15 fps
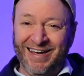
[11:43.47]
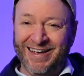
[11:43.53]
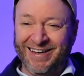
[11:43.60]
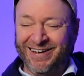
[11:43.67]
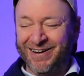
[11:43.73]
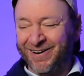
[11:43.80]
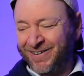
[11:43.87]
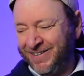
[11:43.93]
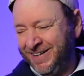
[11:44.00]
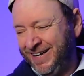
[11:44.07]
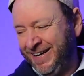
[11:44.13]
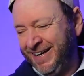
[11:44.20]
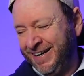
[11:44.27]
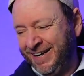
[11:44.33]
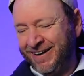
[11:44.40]
you don't
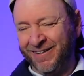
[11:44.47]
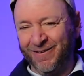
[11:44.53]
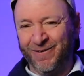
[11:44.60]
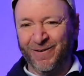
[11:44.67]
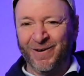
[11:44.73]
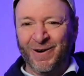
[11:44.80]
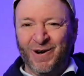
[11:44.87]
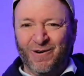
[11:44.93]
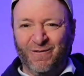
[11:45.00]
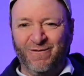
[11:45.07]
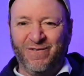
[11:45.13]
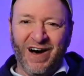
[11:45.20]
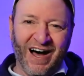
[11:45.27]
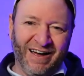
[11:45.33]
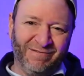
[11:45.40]
need another
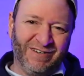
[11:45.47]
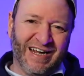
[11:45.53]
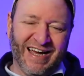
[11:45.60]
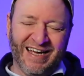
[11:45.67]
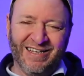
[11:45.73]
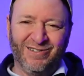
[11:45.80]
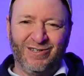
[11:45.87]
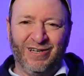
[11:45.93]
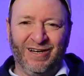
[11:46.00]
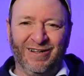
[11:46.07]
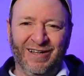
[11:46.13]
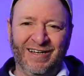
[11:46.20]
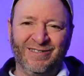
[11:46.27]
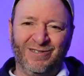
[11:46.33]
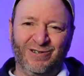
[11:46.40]
five days to
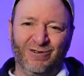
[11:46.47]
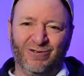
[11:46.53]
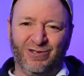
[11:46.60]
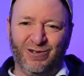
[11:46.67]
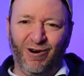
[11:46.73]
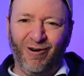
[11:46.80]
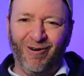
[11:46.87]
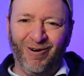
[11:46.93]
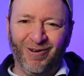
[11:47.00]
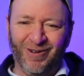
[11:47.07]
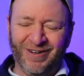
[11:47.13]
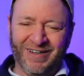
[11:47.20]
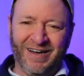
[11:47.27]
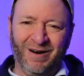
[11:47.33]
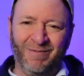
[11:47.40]
cleanse your
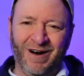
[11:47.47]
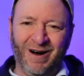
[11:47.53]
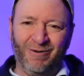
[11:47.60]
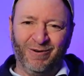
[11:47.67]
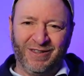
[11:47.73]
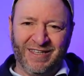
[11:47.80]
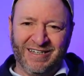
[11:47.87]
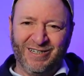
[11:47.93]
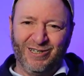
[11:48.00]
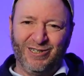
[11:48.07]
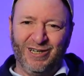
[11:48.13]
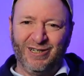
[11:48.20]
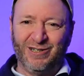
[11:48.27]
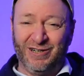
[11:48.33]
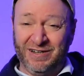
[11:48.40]
soul and come out with the
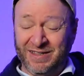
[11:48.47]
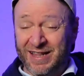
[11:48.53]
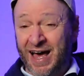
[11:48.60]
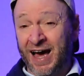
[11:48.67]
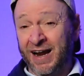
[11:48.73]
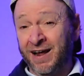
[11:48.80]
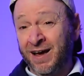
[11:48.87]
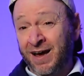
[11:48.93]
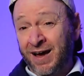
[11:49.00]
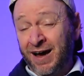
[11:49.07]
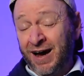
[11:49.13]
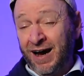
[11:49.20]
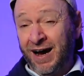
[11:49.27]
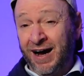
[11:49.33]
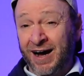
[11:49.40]
decision that
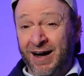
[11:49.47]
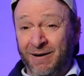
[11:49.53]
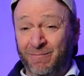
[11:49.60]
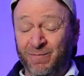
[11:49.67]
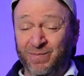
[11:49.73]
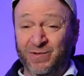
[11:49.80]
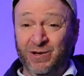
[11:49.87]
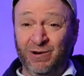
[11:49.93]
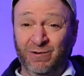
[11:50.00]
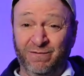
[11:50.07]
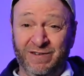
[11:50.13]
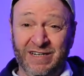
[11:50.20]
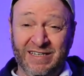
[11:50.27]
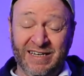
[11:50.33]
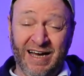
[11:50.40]
um,
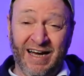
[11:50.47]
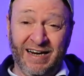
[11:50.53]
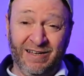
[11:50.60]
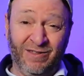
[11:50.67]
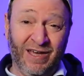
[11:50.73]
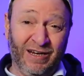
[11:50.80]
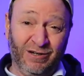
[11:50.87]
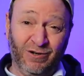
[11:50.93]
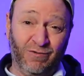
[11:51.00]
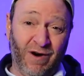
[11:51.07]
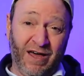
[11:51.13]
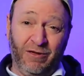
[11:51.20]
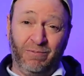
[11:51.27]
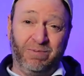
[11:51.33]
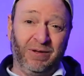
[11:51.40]
you've decided that you'd
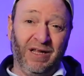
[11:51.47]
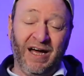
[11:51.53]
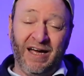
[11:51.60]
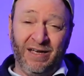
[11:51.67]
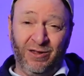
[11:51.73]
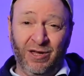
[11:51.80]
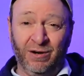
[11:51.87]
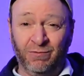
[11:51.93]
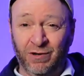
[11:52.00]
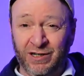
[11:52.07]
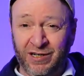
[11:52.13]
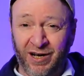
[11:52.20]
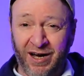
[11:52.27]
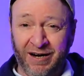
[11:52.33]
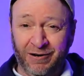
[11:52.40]
rather play than
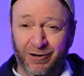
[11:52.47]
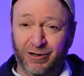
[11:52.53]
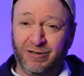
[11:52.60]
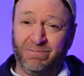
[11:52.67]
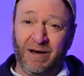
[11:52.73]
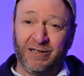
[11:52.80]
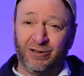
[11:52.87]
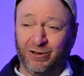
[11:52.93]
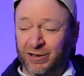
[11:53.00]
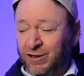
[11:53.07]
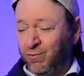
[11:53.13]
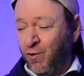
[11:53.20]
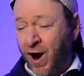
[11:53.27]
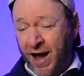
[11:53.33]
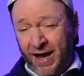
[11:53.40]
retire, especially
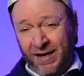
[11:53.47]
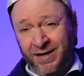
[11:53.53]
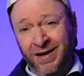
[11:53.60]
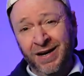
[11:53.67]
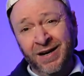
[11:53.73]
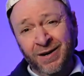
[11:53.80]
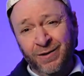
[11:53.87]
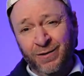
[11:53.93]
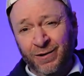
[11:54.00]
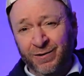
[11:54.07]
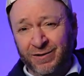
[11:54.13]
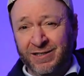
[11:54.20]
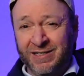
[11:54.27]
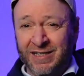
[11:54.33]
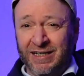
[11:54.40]
when
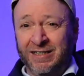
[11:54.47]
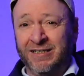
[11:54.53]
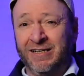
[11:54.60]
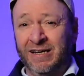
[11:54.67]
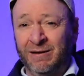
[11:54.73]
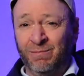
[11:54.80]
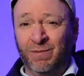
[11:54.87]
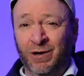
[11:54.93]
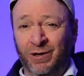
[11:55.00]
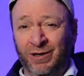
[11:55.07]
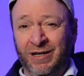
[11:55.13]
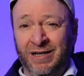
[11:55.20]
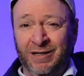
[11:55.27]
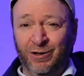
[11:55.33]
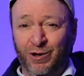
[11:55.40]
there's $60
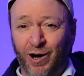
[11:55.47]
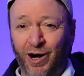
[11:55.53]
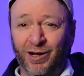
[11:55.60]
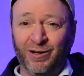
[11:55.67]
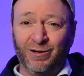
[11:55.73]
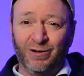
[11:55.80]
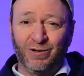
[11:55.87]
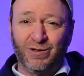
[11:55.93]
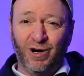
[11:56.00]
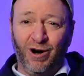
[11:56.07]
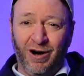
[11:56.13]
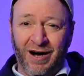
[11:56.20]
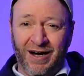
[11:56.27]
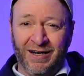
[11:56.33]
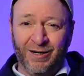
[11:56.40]
million
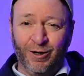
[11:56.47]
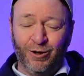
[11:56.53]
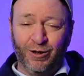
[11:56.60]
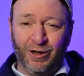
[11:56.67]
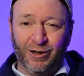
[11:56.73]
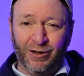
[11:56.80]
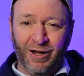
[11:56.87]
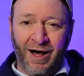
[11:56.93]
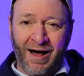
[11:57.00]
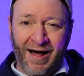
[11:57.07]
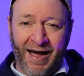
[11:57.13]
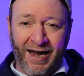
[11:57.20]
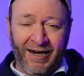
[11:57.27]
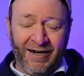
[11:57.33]
on the line.